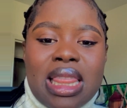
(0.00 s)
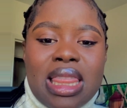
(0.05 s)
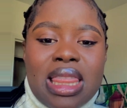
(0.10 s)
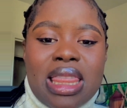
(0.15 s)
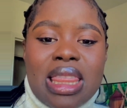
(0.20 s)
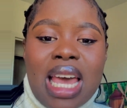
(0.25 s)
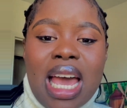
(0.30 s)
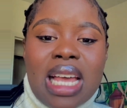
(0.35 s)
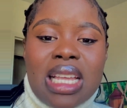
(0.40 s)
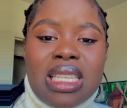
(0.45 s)

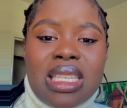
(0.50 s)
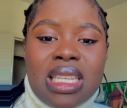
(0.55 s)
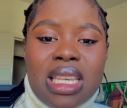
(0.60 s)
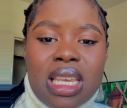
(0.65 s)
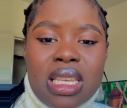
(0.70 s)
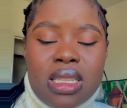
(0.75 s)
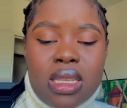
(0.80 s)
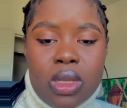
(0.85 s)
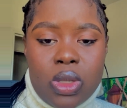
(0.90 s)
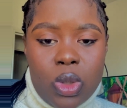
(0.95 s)
that
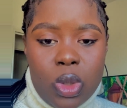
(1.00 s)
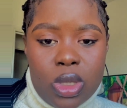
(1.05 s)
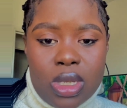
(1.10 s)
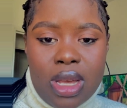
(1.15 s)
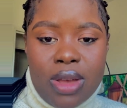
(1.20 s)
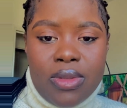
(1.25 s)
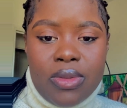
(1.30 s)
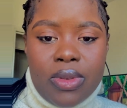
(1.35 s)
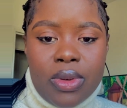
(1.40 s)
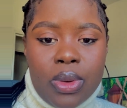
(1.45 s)
is a
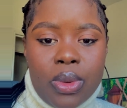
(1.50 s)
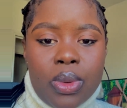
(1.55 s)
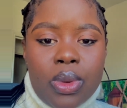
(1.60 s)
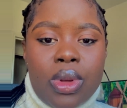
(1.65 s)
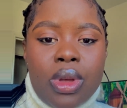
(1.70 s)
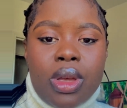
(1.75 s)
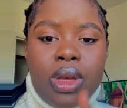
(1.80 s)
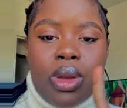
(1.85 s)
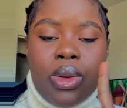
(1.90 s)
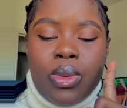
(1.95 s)
total fail.
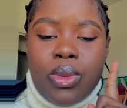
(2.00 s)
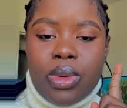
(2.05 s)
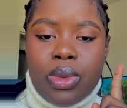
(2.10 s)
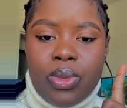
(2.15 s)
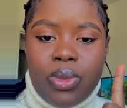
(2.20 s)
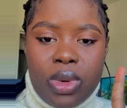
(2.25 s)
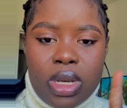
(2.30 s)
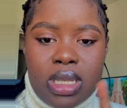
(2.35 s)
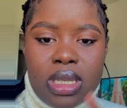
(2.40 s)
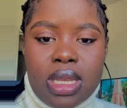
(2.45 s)

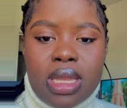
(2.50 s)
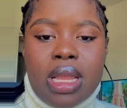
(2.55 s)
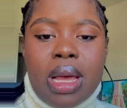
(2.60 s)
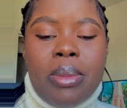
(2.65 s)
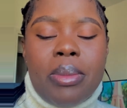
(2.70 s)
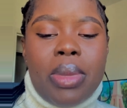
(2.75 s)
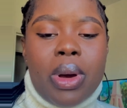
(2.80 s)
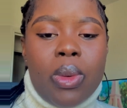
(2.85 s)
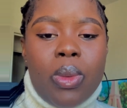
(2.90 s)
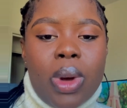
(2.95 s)
Reason
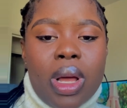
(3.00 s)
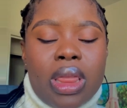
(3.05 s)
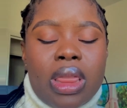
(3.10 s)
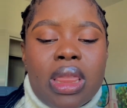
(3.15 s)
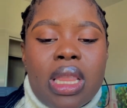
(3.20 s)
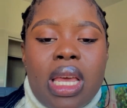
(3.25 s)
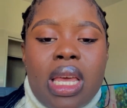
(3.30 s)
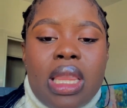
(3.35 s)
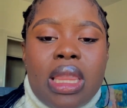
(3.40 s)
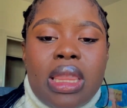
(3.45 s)
number one,
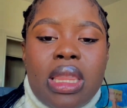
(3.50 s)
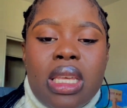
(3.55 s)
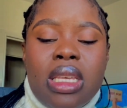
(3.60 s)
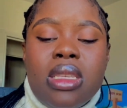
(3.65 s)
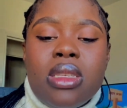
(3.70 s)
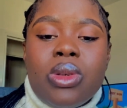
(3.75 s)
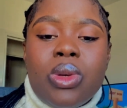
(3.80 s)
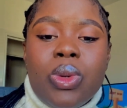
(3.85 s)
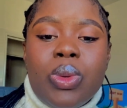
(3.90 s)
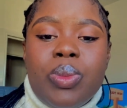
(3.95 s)

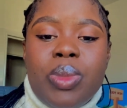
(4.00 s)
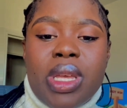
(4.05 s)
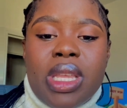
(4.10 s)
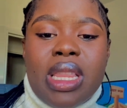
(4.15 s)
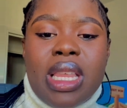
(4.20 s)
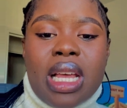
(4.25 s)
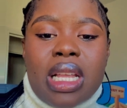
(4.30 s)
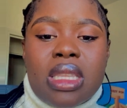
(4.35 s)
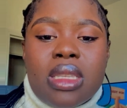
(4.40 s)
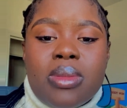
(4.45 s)
this could be
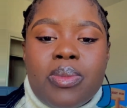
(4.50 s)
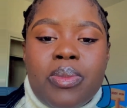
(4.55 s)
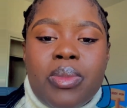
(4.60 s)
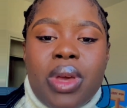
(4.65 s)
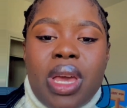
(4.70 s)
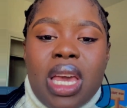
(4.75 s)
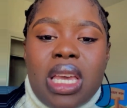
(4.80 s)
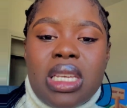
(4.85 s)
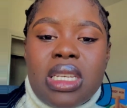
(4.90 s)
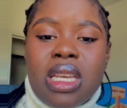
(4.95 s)
that
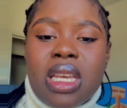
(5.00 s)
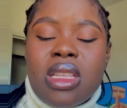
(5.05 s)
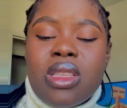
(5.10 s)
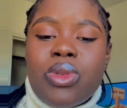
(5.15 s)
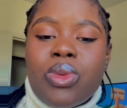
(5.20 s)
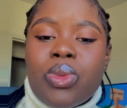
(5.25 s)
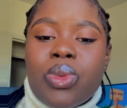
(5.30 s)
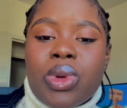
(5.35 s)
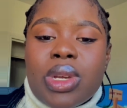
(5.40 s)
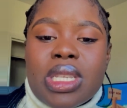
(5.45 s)
patient's
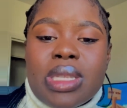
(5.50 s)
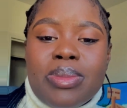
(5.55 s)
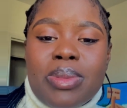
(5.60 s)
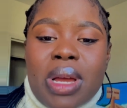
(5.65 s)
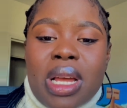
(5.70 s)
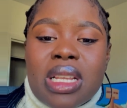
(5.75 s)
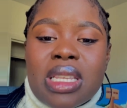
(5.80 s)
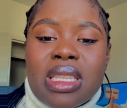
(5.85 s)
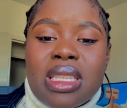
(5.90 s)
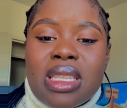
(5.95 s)

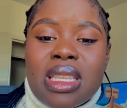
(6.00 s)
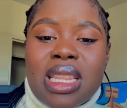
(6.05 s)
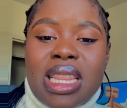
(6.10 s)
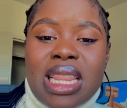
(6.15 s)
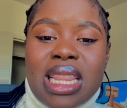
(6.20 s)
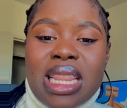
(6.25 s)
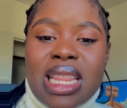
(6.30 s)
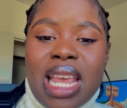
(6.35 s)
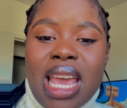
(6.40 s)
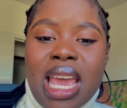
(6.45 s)
wristband's
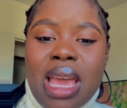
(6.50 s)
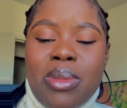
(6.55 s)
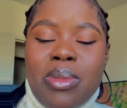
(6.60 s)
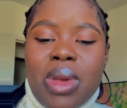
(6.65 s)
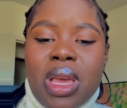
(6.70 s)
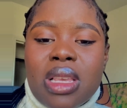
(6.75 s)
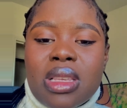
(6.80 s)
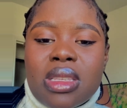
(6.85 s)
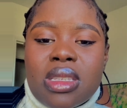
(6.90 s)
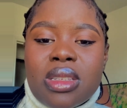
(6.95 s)
name
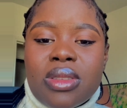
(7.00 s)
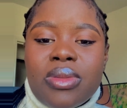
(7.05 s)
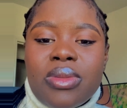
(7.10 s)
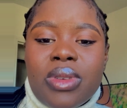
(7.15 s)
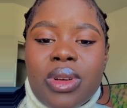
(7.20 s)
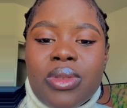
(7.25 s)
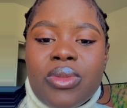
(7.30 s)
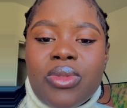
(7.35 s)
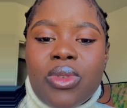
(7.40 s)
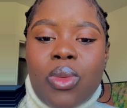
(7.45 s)
is
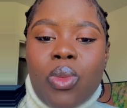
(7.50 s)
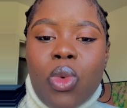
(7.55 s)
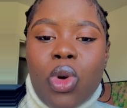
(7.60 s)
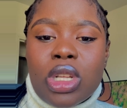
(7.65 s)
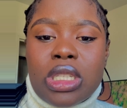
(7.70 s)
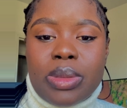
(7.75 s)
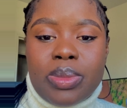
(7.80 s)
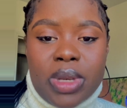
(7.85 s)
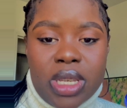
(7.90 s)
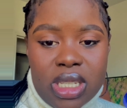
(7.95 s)
different from
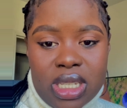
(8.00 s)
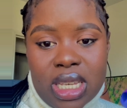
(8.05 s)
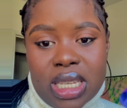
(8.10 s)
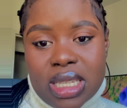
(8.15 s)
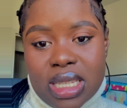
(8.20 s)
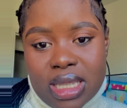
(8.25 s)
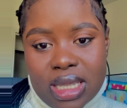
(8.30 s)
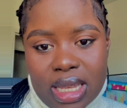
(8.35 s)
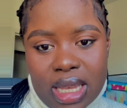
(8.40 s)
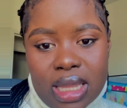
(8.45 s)
what
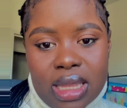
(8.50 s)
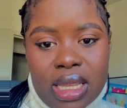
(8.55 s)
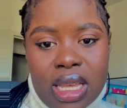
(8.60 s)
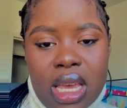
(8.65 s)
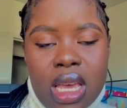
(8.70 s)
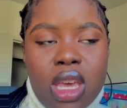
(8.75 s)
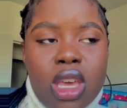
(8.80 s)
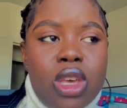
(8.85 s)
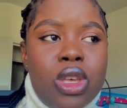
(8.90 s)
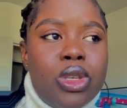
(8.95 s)
patient said.
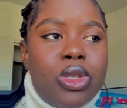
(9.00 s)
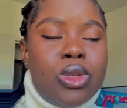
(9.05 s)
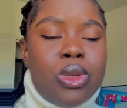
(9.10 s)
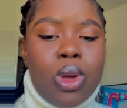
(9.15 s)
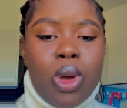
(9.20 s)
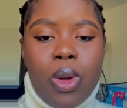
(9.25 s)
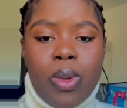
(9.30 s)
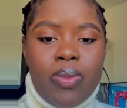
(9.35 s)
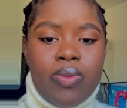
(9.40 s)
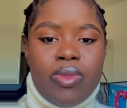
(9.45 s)

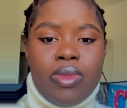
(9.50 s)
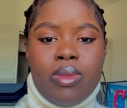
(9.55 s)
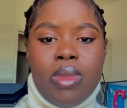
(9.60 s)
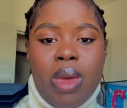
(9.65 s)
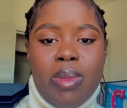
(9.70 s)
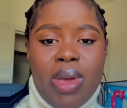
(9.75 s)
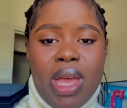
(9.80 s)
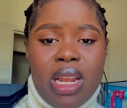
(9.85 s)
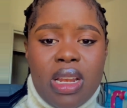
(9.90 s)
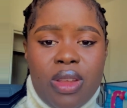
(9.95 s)
So
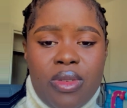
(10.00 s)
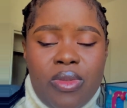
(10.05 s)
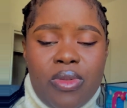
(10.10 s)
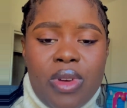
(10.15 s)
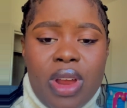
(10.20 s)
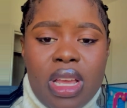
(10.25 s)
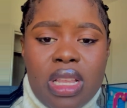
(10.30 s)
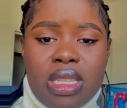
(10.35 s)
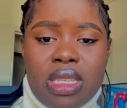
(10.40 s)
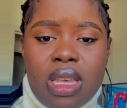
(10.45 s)
maybe a
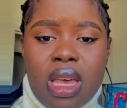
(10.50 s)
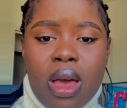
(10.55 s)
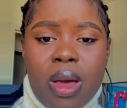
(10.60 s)
different